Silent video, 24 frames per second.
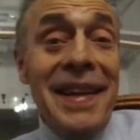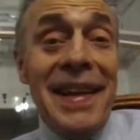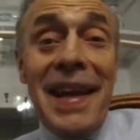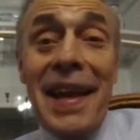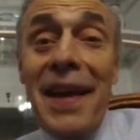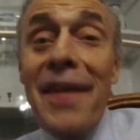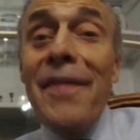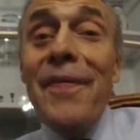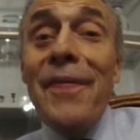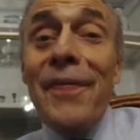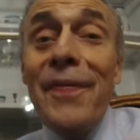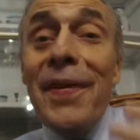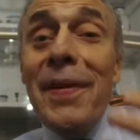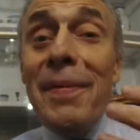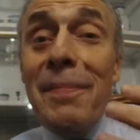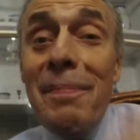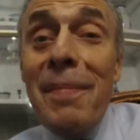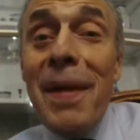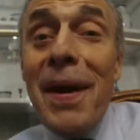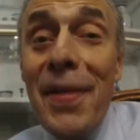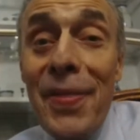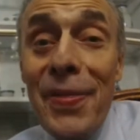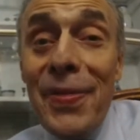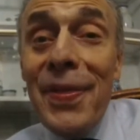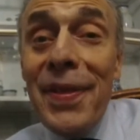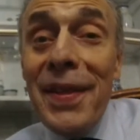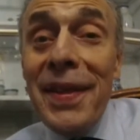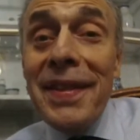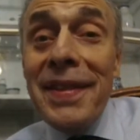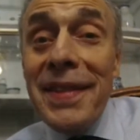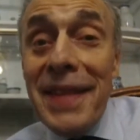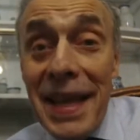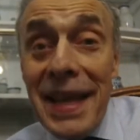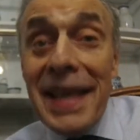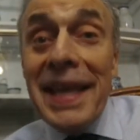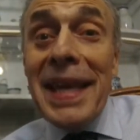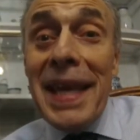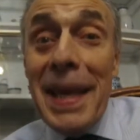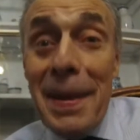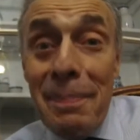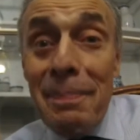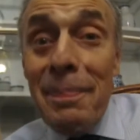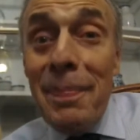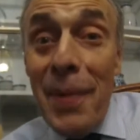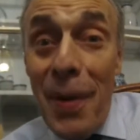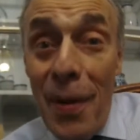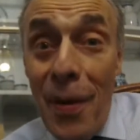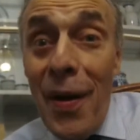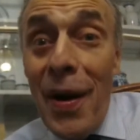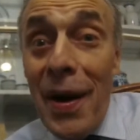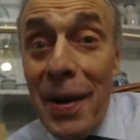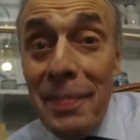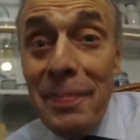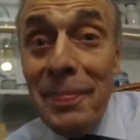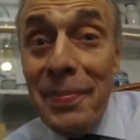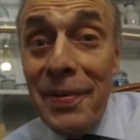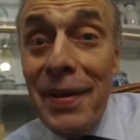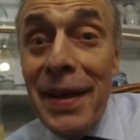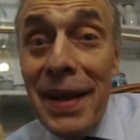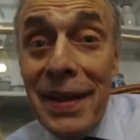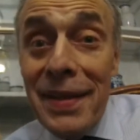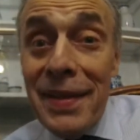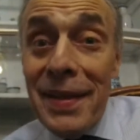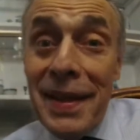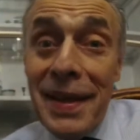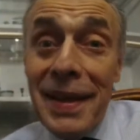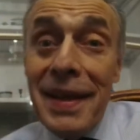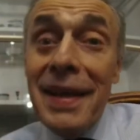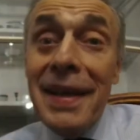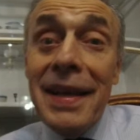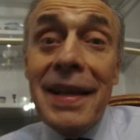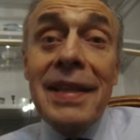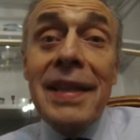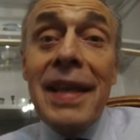every month they keep on breathing,